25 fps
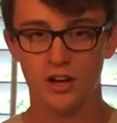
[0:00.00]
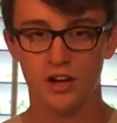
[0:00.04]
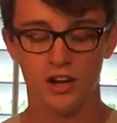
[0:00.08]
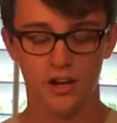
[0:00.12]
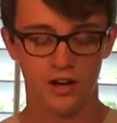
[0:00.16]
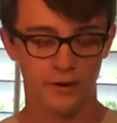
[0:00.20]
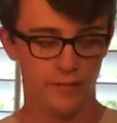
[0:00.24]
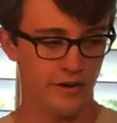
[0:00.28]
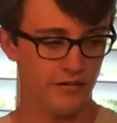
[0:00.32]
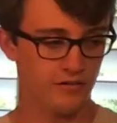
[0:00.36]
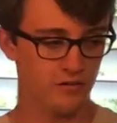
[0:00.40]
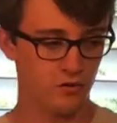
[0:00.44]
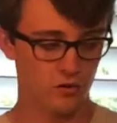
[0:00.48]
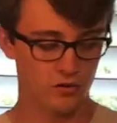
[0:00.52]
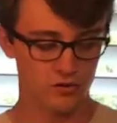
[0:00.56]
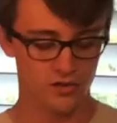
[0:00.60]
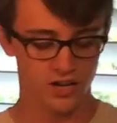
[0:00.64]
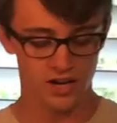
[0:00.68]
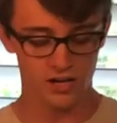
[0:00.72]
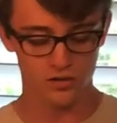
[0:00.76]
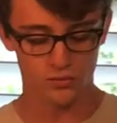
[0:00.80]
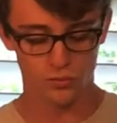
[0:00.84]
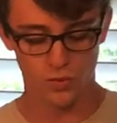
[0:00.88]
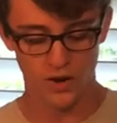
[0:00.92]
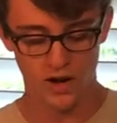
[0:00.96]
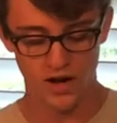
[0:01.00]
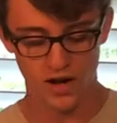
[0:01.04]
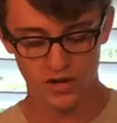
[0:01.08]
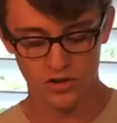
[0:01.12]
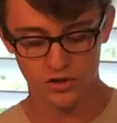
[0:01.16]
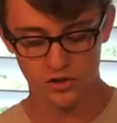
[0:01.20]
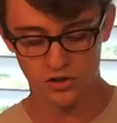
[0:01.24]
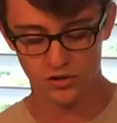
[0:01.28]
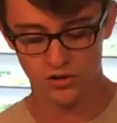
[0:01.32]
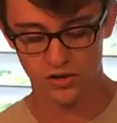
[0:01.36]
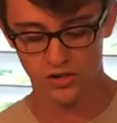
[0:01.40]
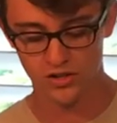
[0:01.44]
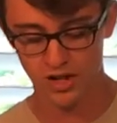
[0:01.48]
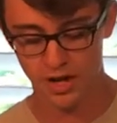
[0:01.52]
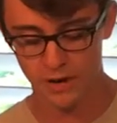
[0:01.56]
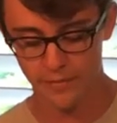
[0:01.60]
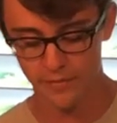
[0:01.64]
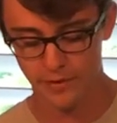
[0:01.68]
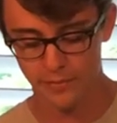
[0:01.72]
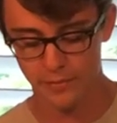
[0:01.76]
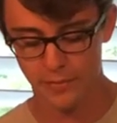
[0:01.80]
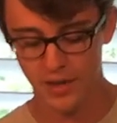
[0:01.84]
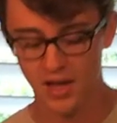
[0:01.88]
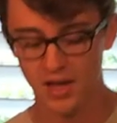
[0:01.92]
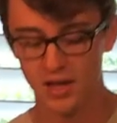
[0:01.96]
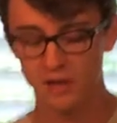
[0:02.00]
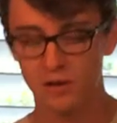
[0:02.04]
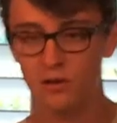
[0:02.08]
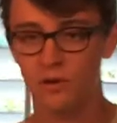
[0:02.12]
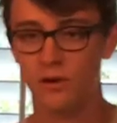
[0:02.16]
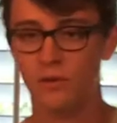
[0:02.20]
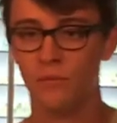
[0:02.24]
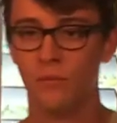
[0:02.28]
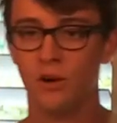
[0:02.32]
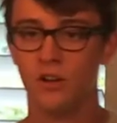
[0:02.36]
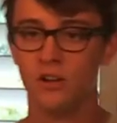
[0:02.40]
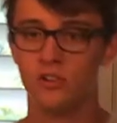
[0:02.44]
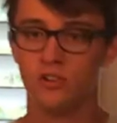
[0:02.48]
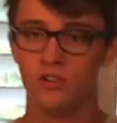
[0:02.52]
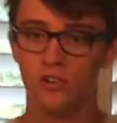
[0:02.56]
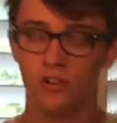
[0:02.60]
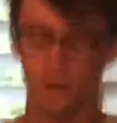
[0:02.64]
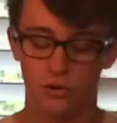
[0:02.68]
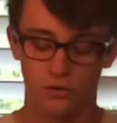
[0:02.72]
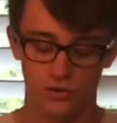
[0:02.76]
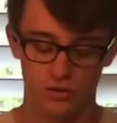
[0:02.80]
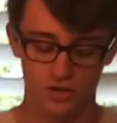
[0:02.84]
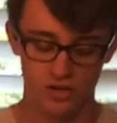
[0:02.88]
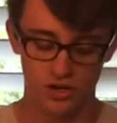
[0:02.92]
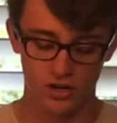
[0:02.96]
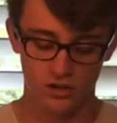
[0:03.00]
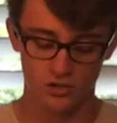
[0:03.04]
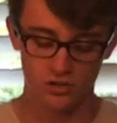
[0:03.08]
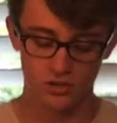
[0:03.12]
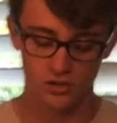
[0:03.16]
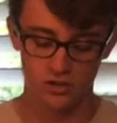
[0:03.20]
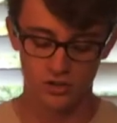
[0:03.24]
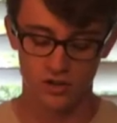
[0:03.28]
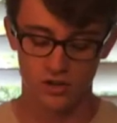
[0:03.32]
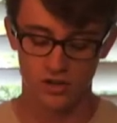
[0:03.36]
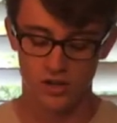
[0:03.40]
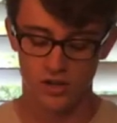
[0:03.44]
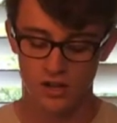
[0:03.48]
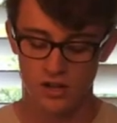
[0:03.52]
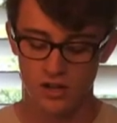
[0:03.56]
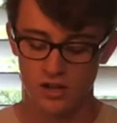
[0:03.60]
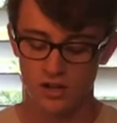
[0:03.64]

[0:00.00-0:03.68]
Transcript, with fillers: Um, I've told you guys why you should adopt a pet and why you should go to a shelter